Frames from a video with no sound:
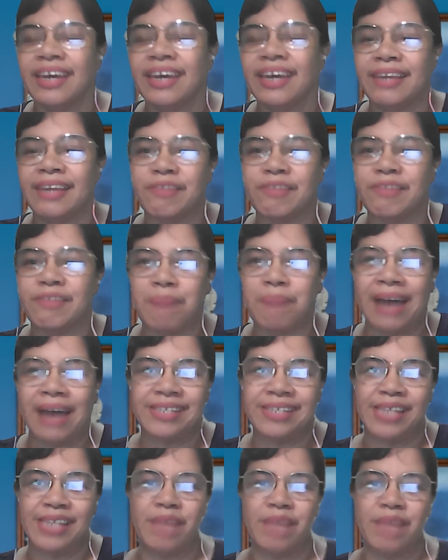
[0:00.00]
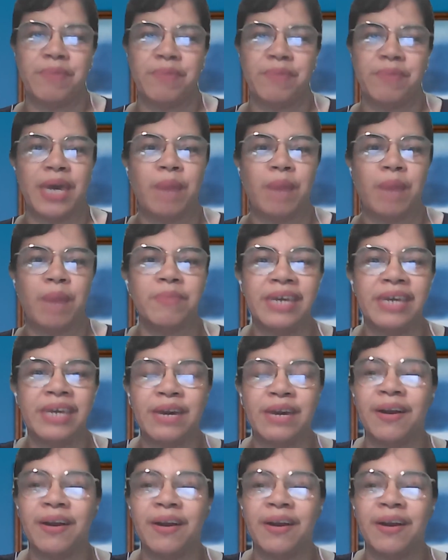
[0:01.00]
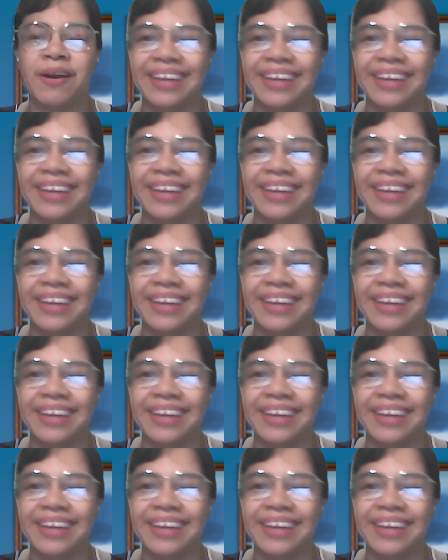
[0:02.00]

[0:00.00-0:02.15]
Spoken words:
It's past 10 p.m. here.